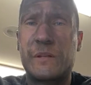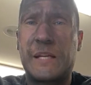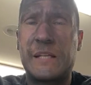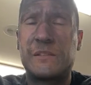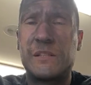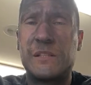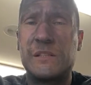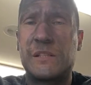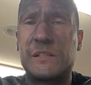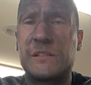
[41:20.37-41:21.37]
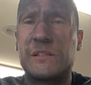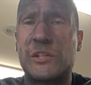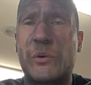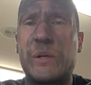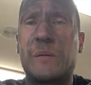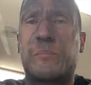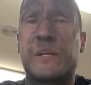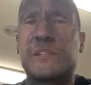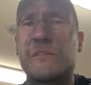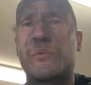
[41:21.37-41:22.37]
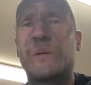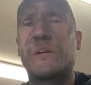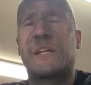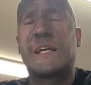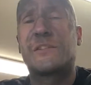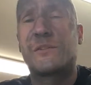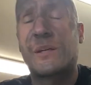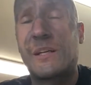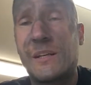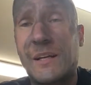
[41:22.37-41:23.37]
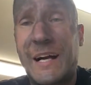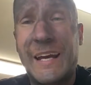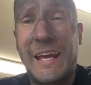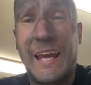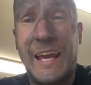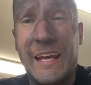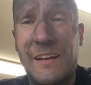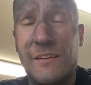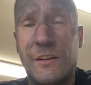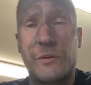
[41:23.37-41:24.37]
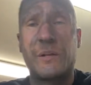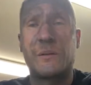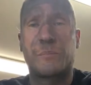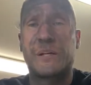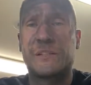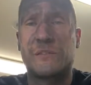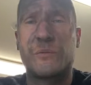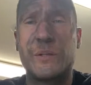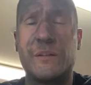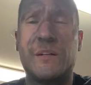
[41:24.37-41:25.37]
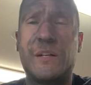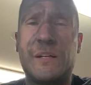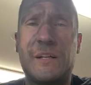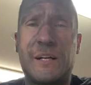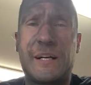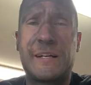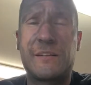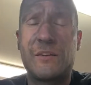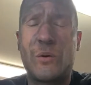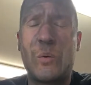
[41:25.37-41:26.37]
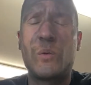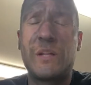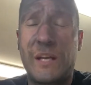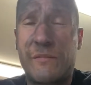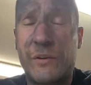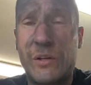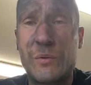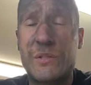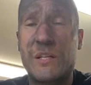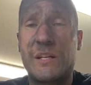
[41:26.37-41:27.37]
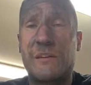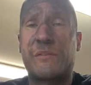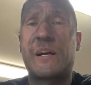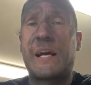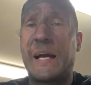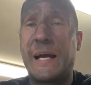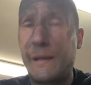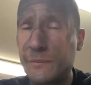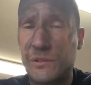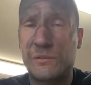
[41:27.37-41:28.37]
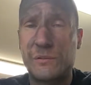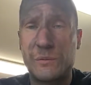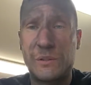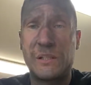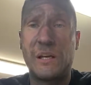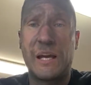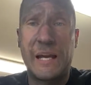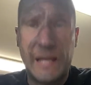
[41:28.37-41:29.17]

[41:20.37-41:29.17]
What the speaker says: KC says, is a green abrasive wheel that tricky? I hate the green abrasive wheel. I only ever use it if I absolutely